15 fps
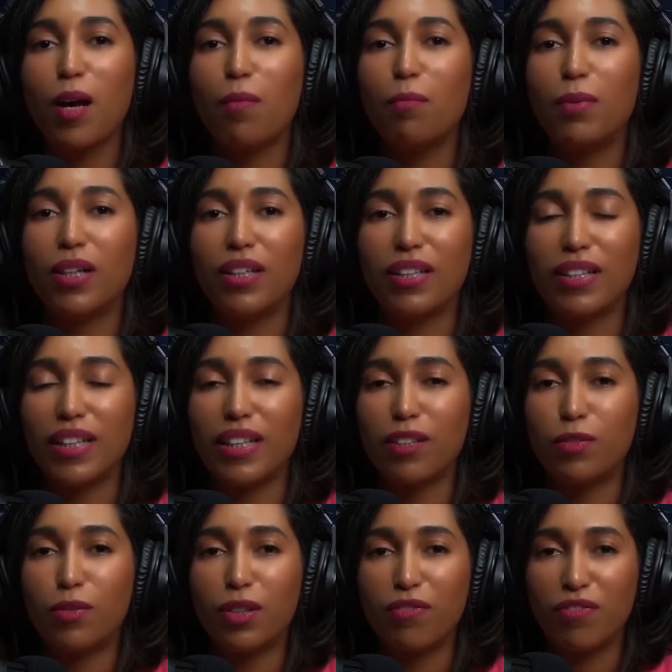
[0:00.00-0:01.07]
but it
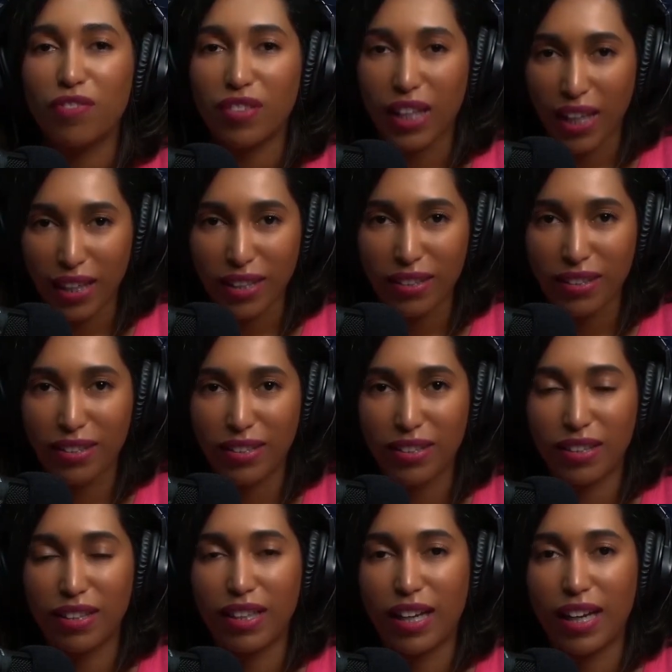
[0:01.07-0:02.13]
reflects
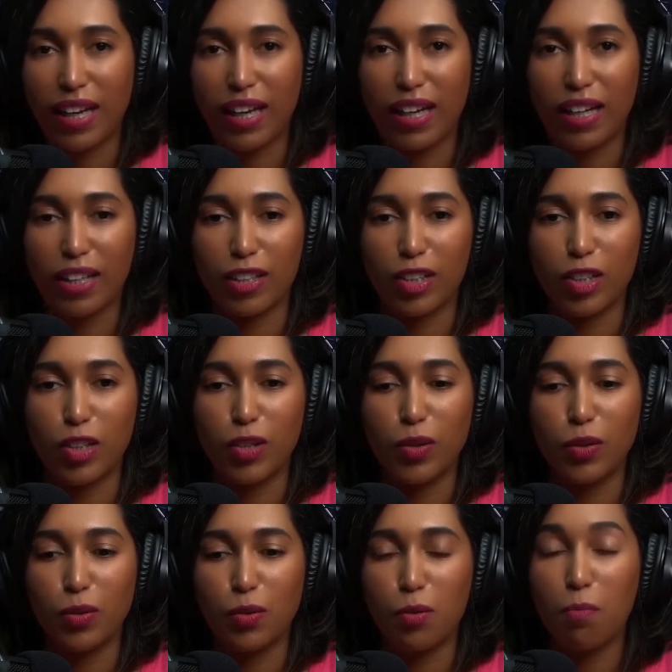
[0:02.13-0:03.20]
that
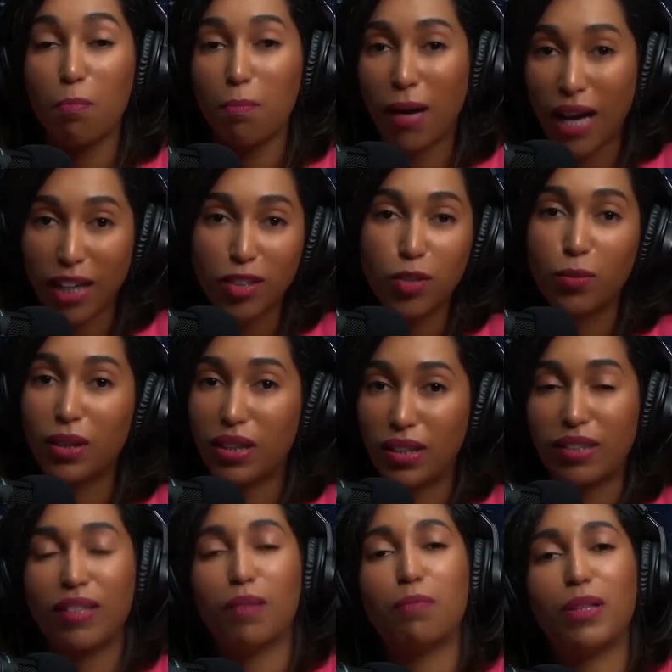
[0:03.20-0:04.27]
you match what
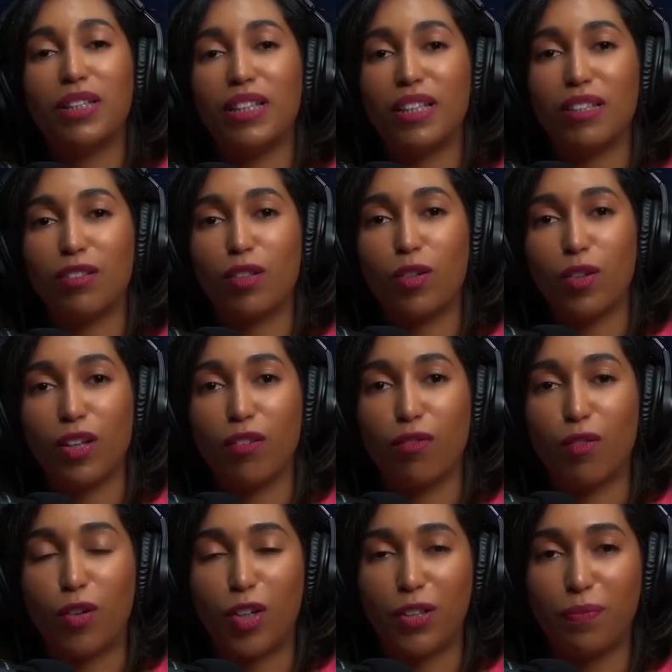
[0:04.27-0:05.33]
this company is looking
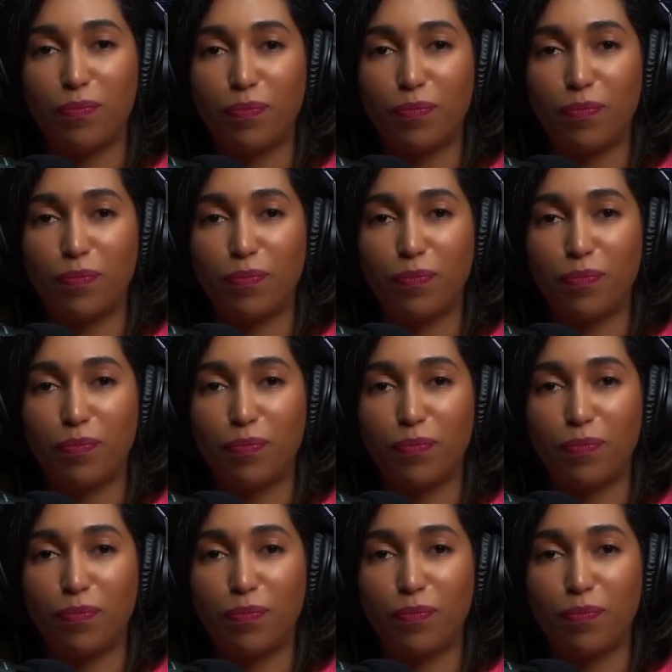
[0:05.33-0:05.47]
for.